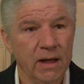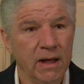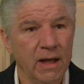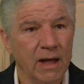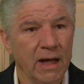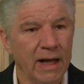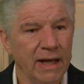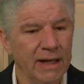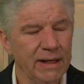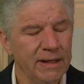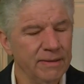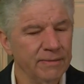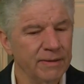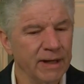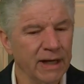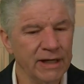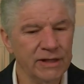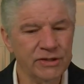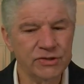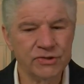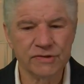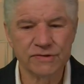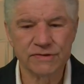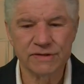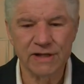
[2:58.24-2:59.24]
I, I
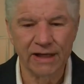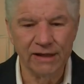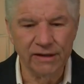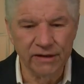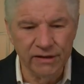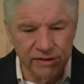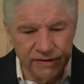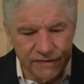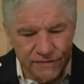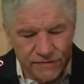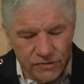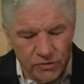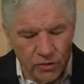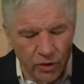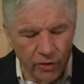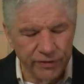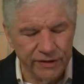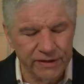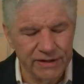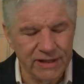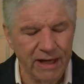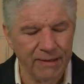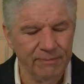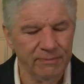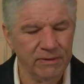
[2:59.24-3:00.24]
just, I listen all the
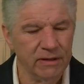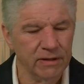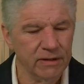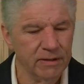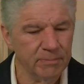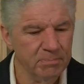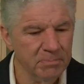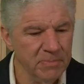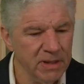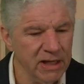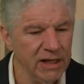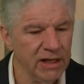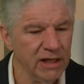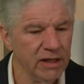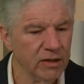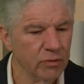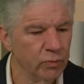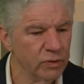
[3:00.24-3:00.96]
time to the media.